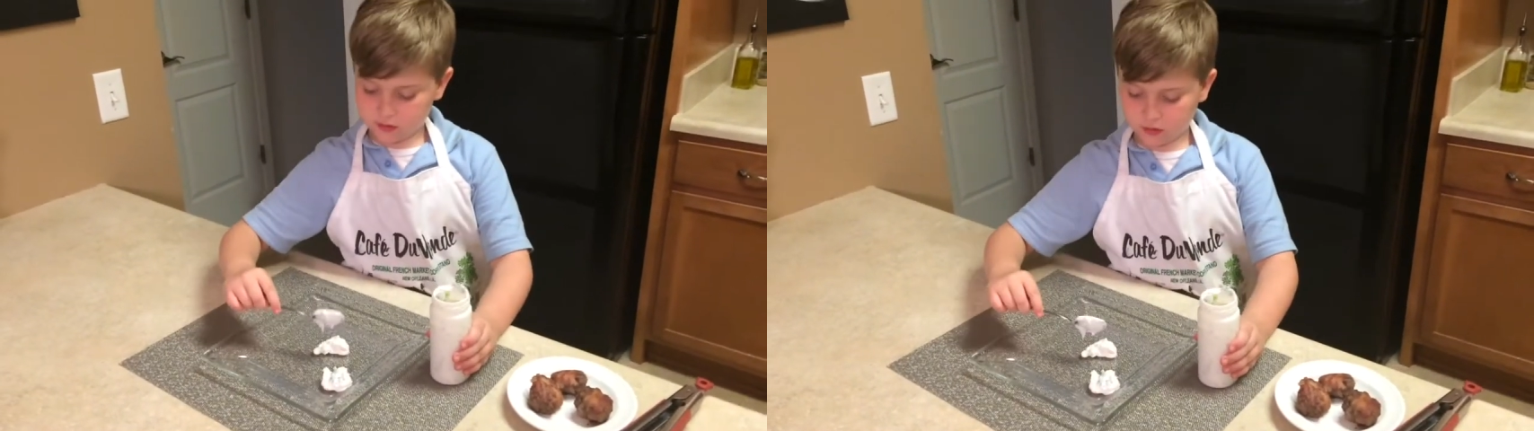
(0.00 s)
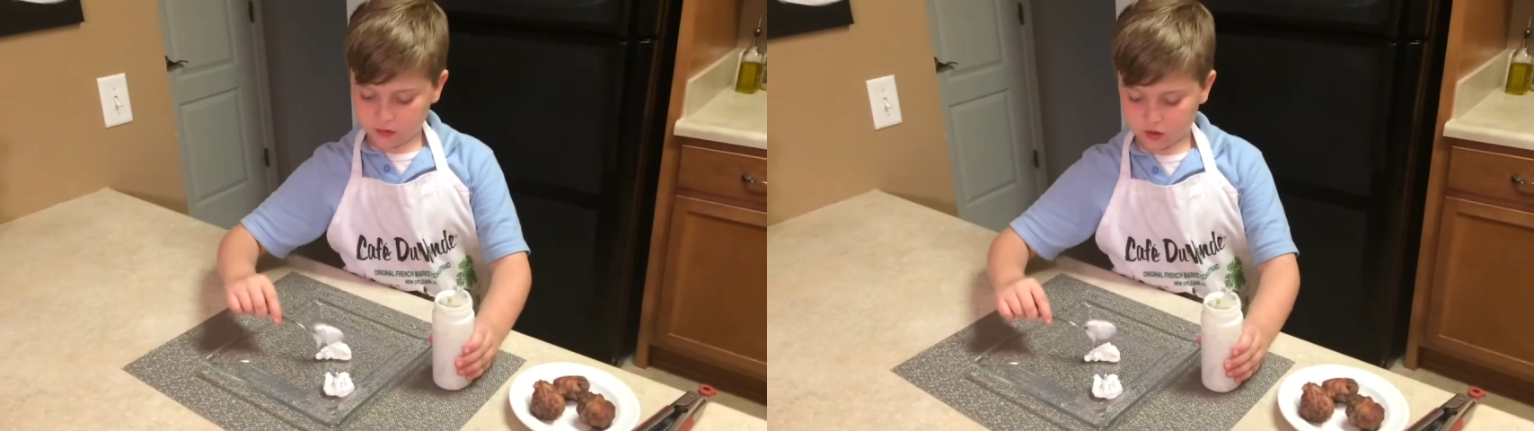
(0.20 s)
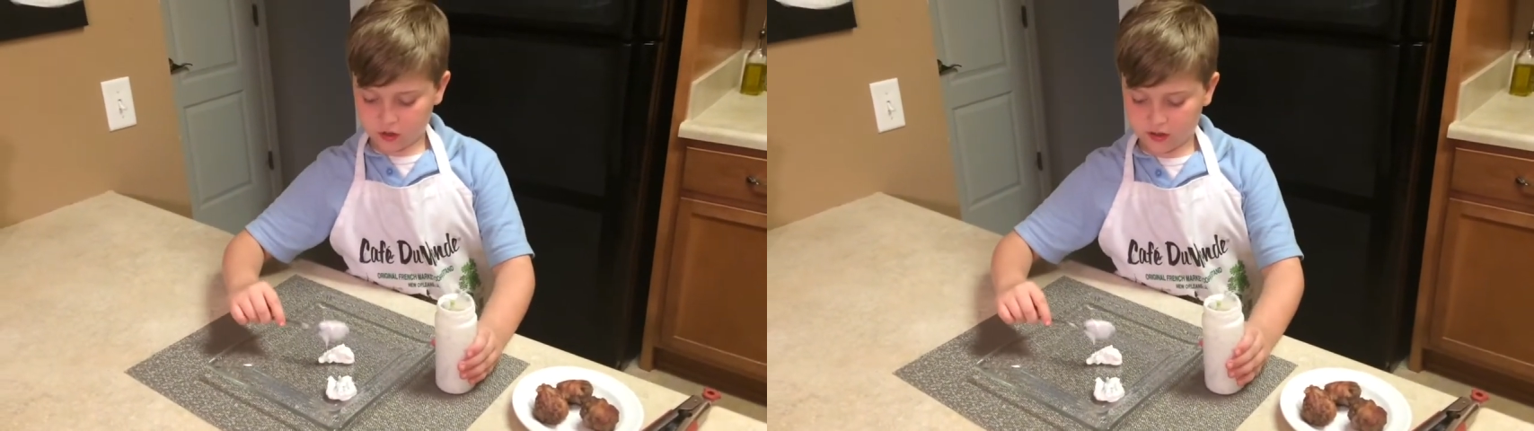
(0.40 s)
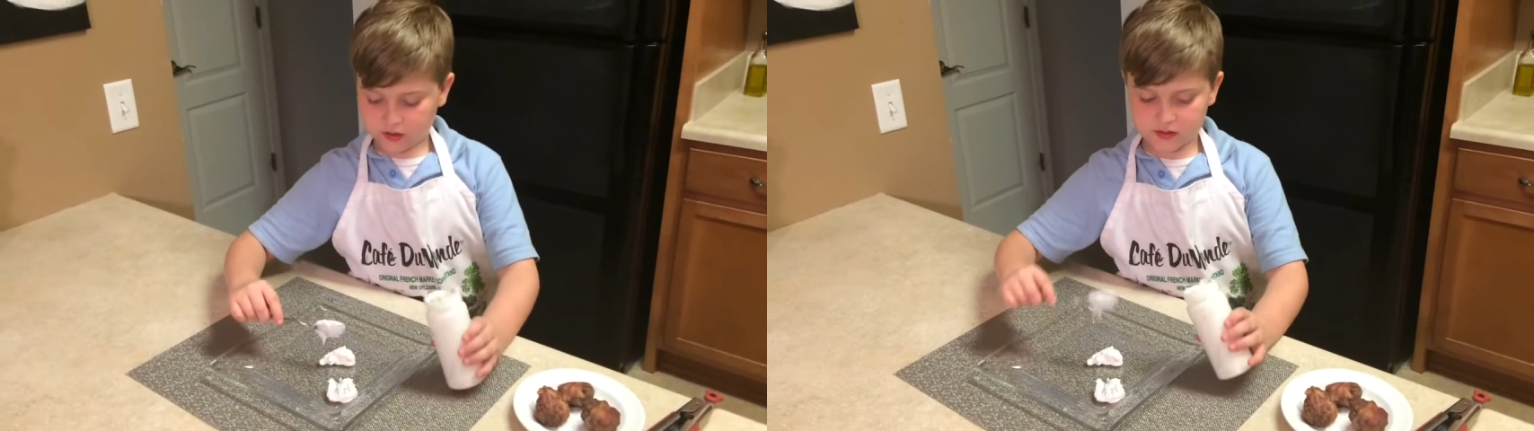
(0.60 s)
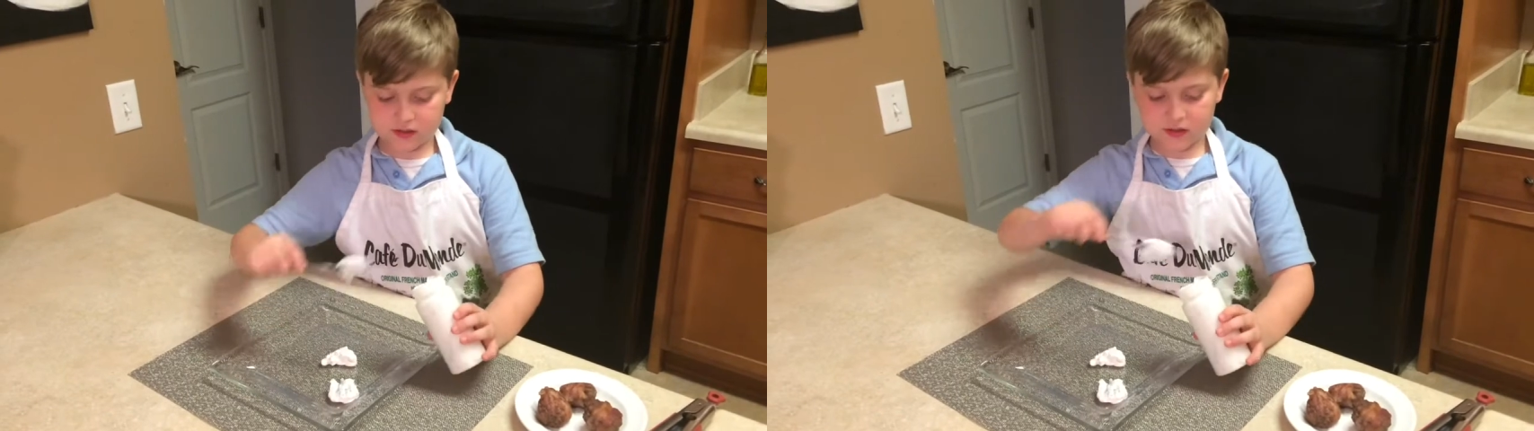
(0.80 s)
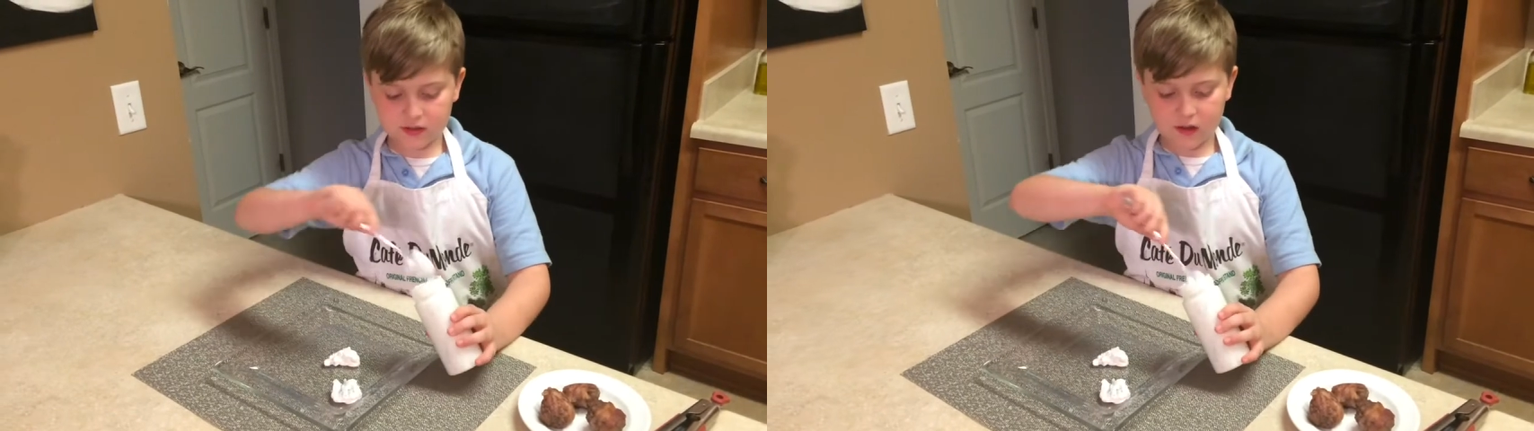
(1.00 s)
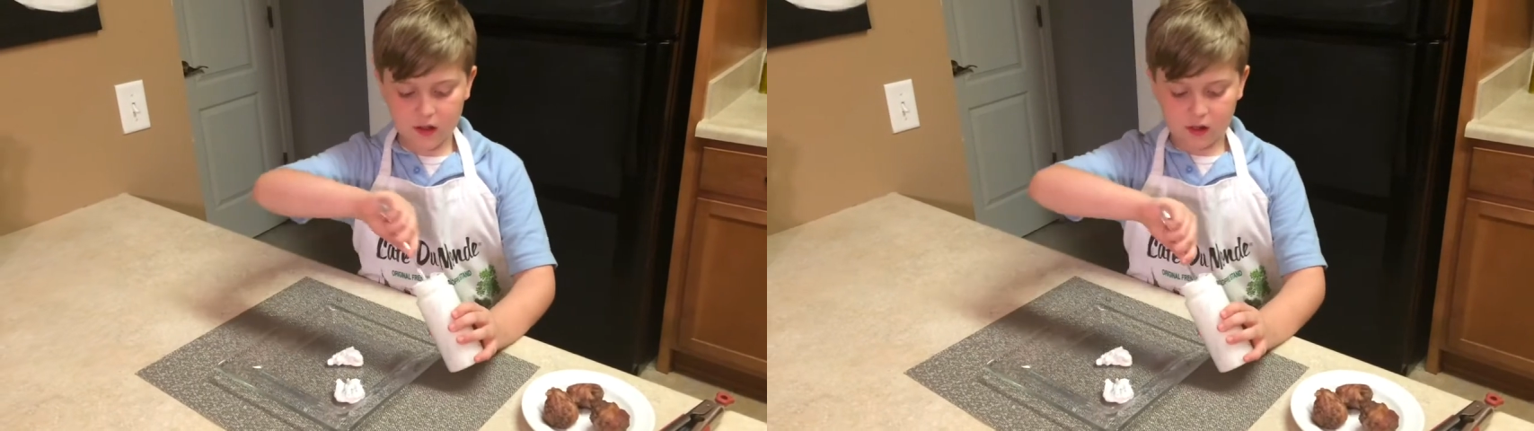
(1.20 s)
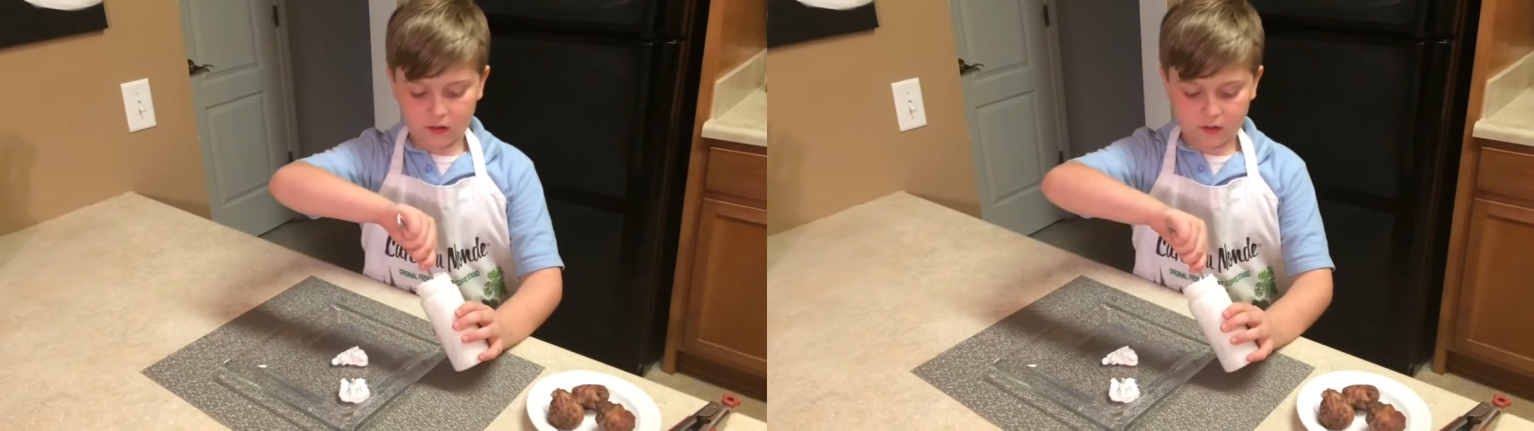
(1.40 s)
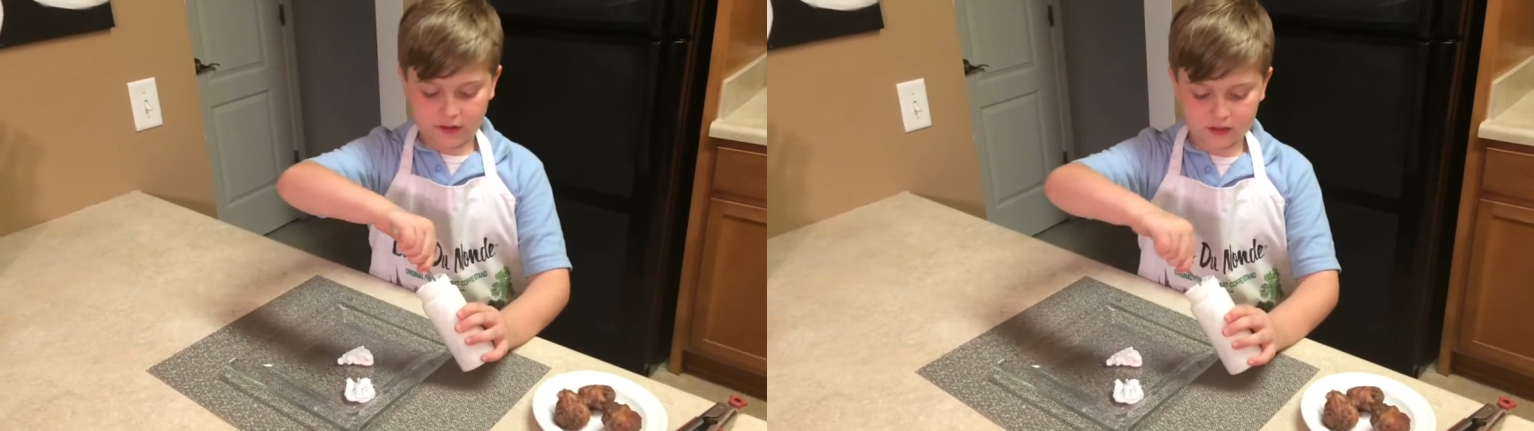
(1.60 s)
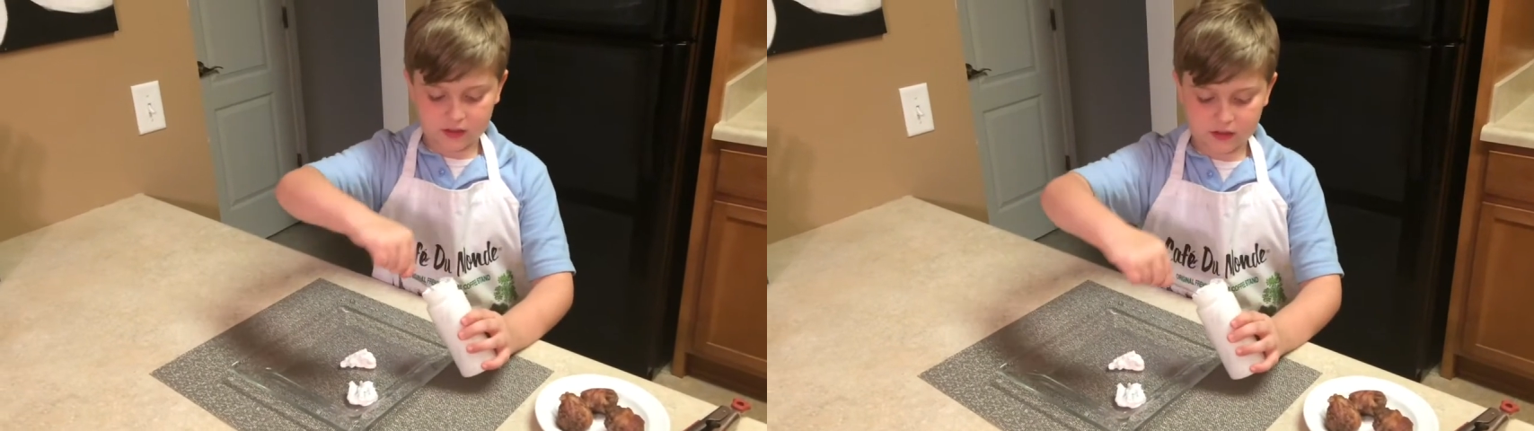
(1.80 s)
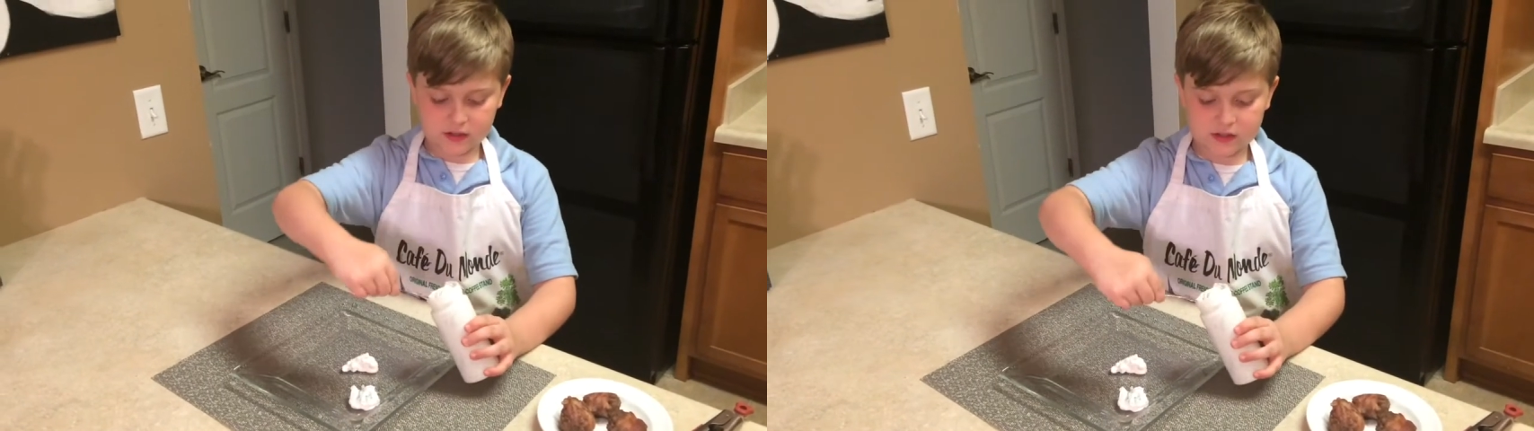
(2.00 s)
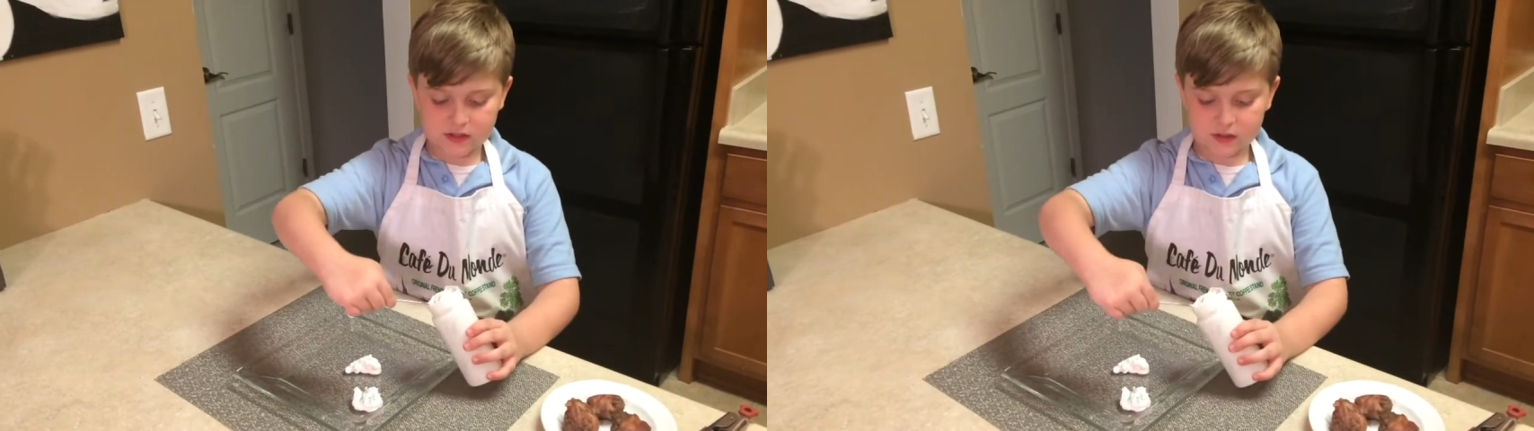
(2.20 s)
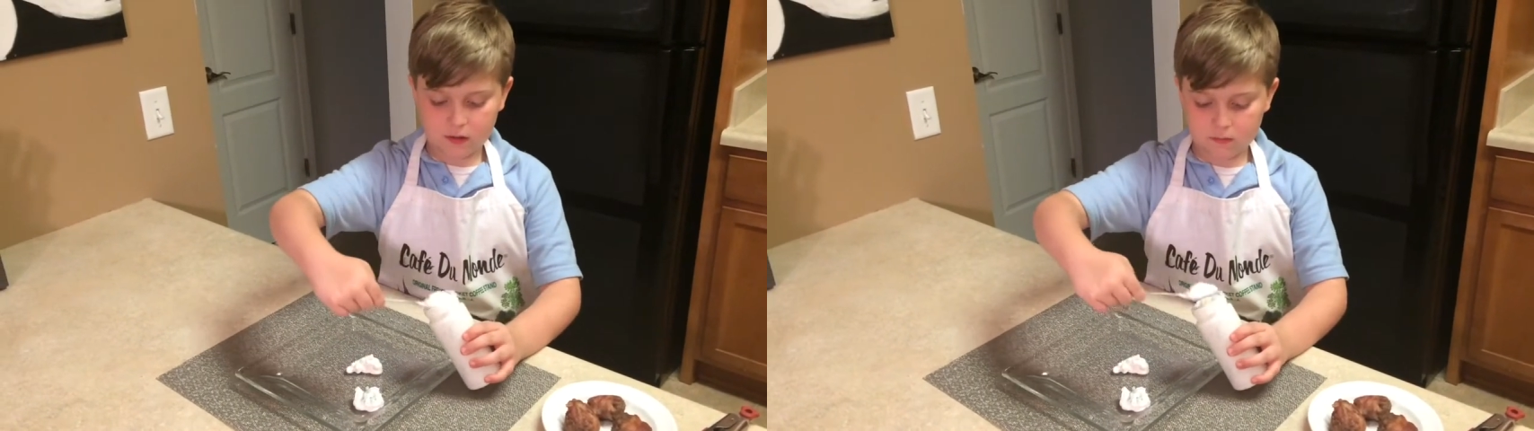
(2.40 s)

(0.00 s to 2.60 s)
across, like this.